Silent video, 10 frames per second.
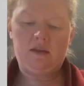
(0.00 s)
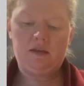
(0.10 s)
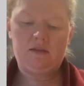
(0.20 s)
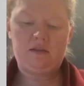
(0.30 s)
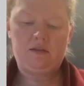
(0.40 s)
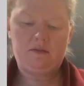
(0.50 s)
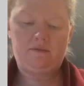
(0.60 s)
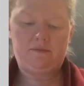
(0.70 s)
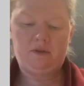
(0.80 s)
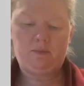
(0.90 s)
this,
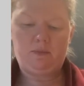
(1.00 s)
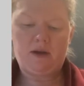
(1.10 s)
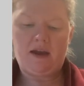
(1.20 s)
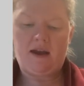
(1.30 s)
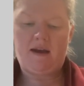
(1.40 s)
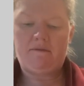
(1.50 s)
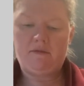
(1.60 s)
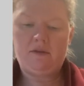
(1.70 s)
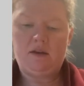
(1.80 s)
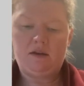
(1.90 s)
flip half
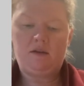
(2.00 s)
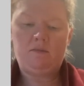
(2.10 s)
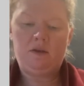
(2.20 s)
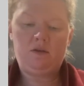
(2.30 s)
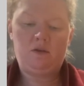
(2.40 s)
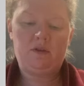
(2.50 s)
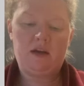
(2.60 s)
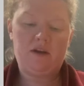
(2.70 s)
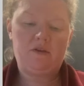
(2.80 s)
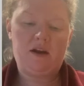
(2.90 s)
of it into the middle,
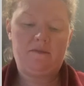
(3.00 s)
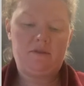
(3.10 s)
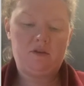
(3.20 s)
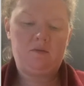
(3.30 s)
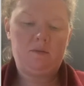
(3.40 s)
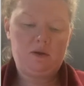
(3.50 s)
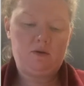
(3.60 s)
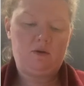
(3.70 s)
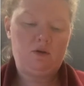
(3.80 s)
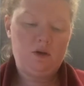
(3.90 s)
the other half into the
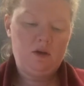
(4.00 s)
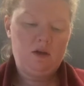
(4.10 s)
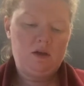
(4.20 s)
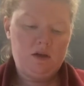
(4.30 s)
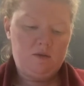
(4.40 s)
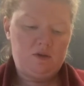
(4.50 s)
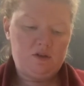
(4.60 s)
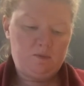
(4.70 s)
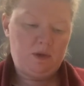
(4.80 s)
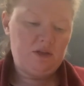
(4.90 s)
middle,
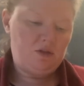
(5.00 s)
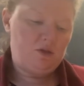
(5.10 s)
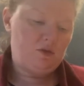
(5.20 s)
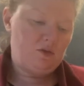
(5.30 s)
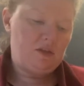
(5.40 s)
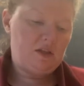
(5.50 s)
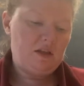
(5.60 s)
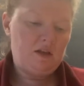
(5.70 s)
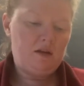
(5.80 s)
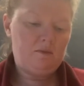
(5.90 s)
just pinch those
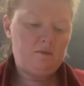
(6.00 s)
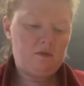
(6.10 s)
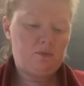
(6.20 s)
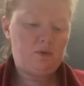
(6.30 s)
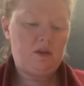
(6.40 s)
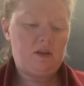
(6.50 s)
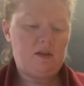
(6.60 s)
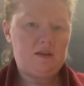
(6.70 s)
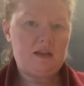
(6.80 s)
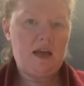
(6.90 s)
seams, bring
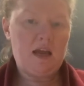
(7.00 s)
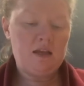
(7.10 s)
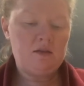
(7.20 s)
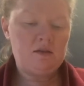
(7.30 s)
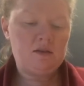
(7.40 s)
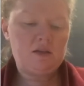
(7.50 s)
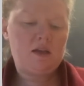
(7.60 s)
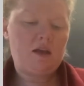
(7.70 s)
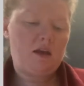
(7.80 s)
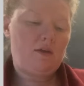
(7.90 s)
these ends
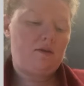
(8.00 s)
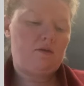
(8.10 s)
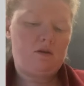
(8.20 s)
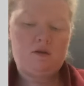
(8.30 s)
together.